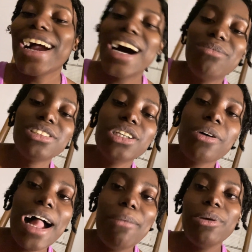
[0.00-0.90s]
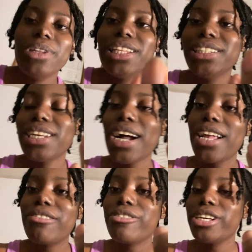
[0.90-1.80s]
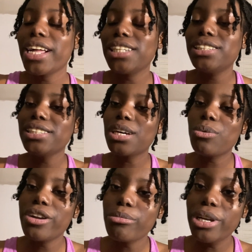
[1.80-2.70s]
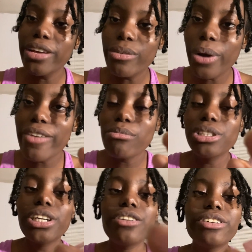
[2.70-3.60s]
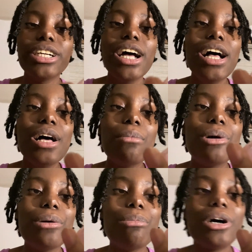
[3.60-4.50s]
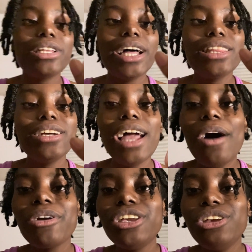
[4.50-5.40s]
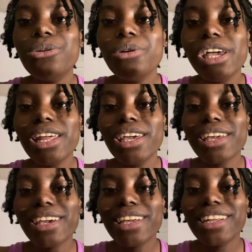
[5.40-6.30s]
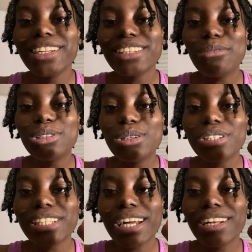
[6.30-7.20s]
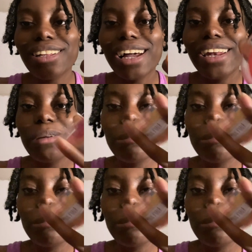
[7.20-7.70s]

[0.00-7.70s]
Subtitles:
I'm so happy with this, and I got it for free, like I said, because I won it from a giveaway from a server. But bro, like, look how cute it is. I'm so excited to light it,